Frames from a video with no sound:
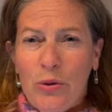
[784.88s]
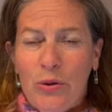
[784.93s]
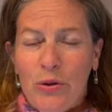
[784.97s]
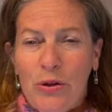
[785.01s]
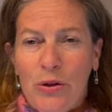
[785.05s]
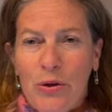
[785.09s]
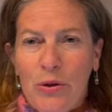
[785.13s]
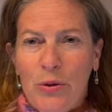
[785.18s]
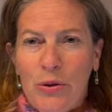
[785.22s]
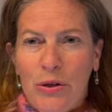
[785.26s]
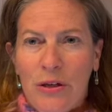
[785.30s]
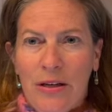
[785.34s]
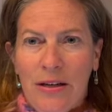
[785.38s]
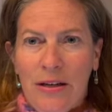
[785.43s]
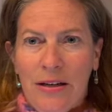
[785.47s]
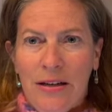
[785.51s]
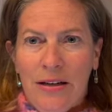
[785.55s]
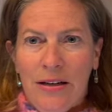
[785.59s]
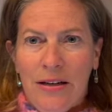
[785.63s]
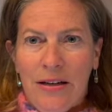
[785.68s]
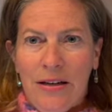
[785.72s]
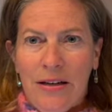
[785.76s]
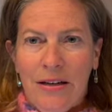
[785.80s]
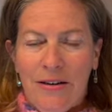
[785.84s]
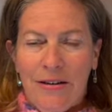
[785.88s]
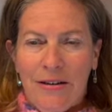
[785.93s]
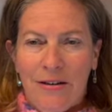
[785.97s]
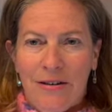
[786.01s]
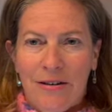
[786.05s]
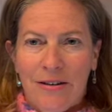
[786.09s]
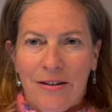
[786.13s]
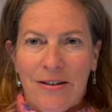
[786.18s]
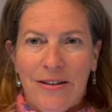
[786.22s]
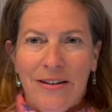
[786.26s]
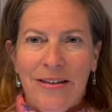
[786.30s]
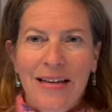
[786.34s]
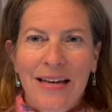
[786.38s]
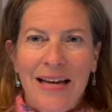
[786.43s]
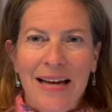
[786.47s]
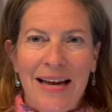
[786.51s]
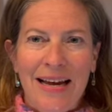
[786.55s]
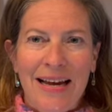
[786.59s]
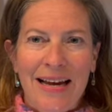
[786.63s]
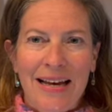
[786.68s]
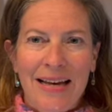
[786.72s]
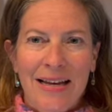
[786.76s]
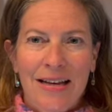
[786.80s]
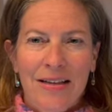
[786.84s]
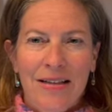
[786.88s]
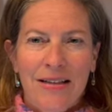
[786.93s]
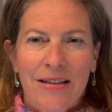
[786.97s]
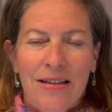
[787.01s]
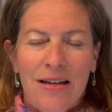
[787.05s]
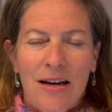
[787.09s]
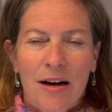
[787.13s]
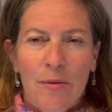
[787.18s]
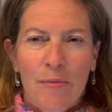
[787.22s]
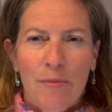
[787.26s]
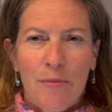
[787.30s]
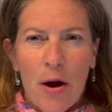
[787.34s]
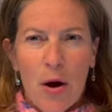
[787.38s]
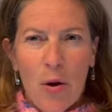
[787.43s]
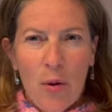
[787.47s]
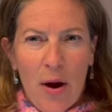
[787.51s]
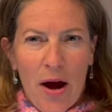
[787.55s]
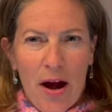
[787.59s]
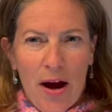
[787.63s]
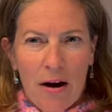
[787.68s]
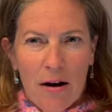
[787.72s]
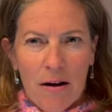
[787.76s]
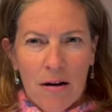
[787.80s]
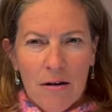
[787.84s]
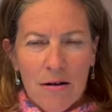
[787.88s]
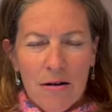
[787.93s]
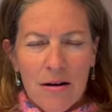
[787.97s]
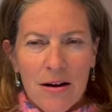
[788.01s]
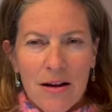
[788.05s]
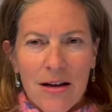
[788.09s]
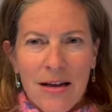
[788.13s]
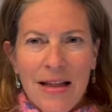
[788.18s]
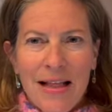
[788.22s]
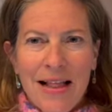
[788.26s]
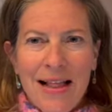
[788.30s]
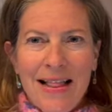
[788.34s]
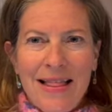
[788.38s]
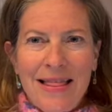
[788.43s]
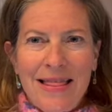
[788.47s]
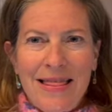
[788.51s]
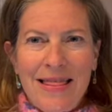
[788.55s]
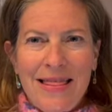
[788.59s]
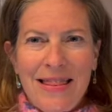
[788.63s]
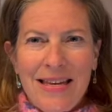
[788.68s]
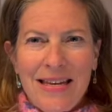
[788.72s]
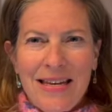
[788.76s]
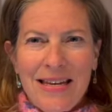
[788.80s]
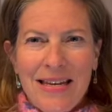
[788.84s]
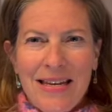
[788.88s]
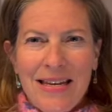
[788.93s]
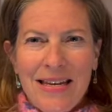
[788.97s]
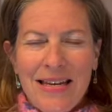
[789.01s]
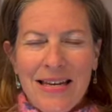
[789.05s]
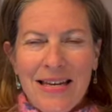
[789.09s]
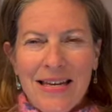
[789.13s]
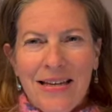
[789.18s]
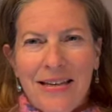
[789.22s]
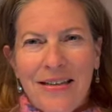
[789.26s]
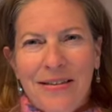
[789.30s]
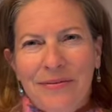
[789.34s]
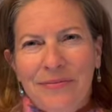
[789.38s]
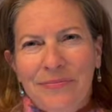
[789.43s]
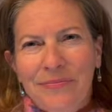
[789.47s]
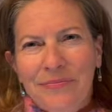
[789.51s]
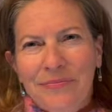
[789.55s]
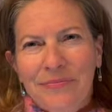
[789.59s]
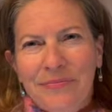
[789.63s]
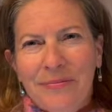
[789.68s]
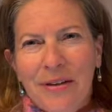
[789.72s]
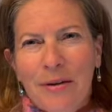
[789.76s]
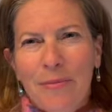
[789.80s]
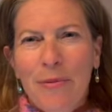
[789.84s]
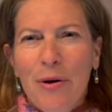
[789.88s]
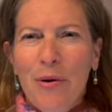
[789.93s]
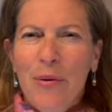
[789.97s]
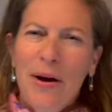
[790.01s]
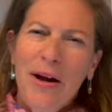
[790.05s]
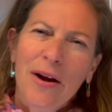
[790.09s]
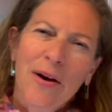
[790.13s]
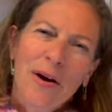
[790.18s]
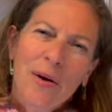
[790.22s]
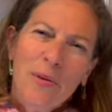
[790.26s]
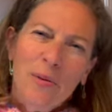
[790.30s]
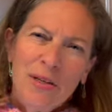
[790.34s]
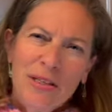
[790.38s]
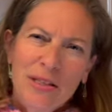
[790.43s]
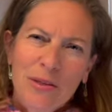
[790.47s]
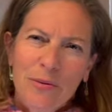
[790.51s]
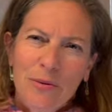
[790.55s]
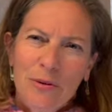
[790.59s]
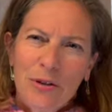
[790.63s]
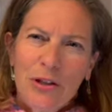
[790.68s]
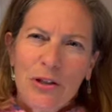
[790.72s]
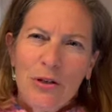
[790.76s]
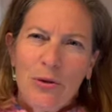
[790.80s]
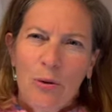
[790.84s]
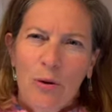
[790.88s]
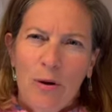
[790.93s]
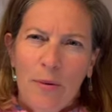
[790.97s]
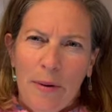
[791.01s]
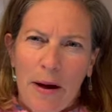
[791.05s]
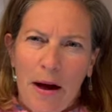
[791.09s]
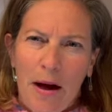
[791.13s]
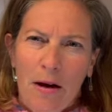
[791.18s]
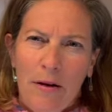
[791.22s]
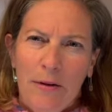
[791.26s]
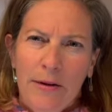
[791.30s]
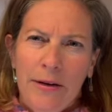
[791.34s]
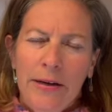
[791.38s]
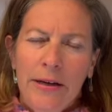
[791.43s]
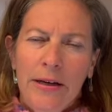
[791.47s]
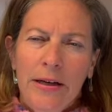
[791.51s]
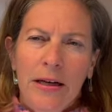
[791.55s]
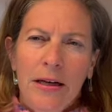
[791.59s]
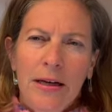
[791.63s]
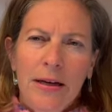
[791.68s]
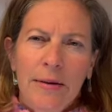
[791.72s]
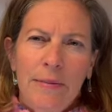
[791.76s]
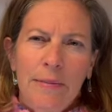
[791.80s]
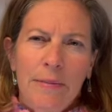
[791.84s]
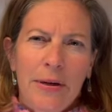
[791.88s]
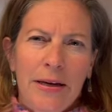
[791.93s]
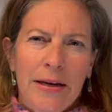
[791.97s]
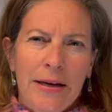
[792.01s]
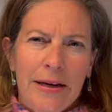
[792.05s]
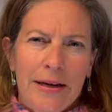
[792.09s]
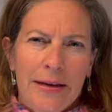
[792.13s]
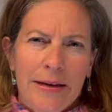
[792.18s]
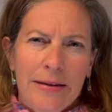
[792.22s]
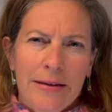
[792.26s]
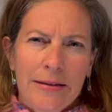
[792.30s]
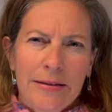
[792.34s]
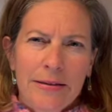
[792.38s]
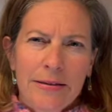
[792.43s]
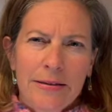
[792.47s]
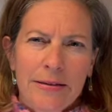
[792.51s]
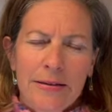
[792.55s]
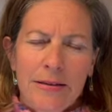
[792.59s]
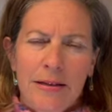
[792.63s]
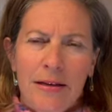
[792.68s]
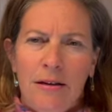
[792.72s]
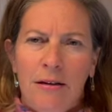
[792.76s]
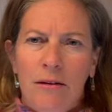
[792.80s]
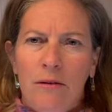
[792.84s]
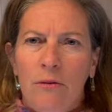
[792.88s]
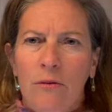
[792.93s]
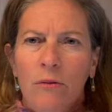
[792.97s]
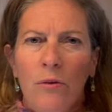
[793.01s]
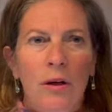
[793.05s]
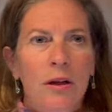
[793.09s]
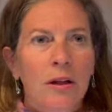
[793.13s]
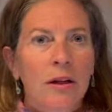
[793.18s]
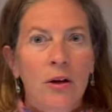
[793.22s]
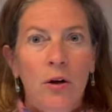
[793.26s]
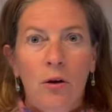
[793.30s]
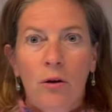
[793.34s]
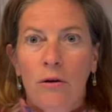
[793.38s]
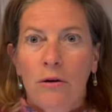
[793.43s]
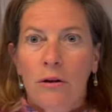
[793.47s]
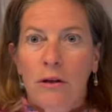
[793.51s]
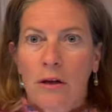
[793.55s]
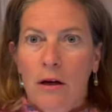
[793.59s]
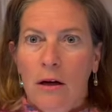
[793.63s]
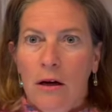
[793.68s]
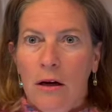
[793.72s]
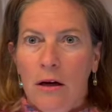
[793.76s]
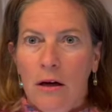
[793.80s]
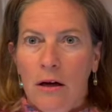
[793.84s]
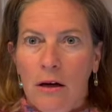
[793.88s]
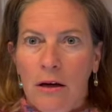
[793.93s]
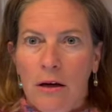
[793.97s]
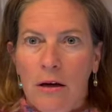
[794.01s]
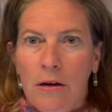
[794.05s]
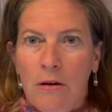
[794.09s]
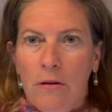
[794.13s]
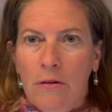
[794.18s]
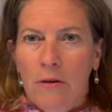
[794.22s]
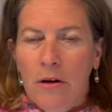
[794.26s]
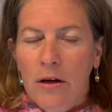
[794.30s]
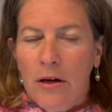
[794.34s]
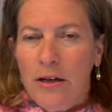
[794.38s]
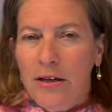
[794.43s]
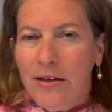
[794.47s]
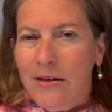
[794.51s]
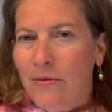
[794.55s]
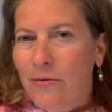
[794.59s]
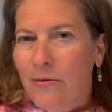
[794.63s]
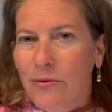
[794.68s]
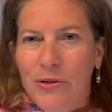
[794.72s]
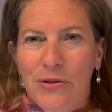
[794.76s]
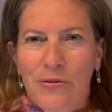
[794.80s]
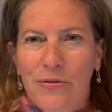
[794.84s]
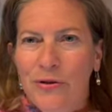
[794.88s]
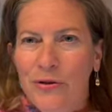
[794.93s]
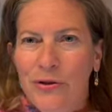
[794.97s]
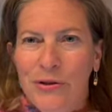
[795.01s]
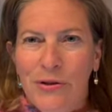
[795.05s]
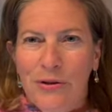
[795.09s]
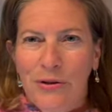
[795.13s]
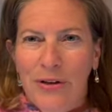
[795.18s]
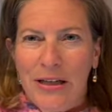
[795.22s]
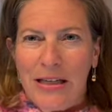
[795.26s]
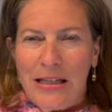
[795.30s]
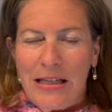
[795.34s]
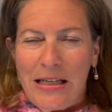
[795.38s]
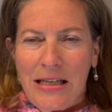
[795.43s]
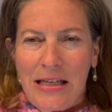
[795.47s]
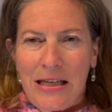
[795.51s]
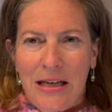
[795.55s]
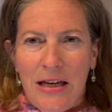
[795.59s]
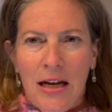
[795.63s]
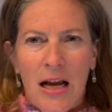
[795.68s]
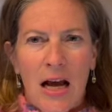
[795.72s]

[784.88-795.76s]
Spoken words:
Newton yarn and a mohair. The mohair I wasn't really sure about, because really early on when I was first learning to knit,